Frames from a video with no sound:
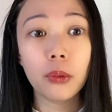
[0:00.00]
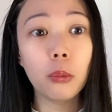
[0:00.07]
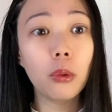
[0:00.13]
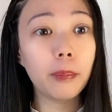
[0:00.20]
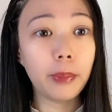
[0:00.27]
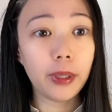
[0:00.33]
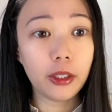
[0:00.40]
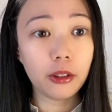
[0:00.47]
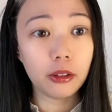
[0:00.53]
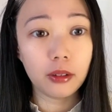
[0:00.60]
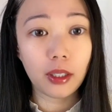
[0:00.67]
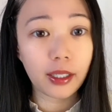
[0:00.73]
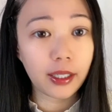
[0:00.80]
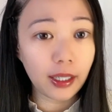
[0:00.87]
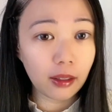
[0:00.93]
would be your
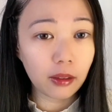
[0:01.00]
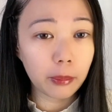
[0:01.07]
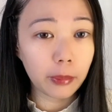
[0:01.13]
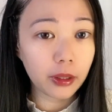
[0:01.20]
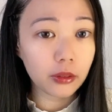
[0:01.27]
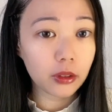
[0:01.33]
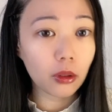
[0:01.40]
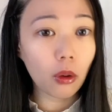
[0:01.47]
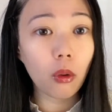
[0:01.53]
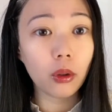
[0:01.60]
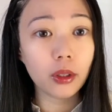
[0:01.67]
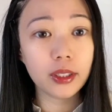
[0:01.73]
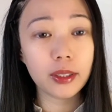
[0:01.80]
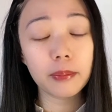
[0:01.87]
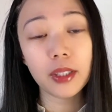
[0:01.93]
lucky elements,
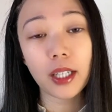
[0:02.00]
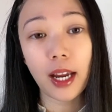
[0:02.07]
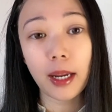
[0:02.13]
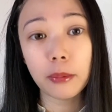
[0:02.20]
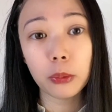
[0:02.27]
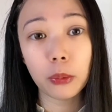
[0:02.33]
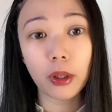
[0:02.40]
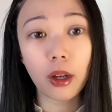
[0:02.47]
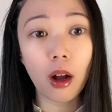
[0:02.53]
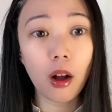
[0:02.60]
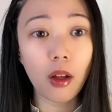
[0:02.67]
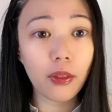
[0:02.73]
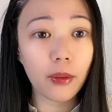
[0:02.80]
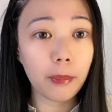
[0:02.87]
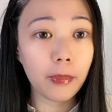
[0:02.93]
or sometimes we
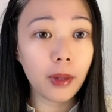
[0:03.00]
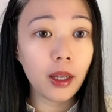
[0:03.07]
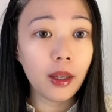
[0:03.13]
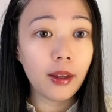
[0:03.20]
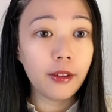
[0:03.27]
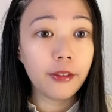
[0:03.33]
call them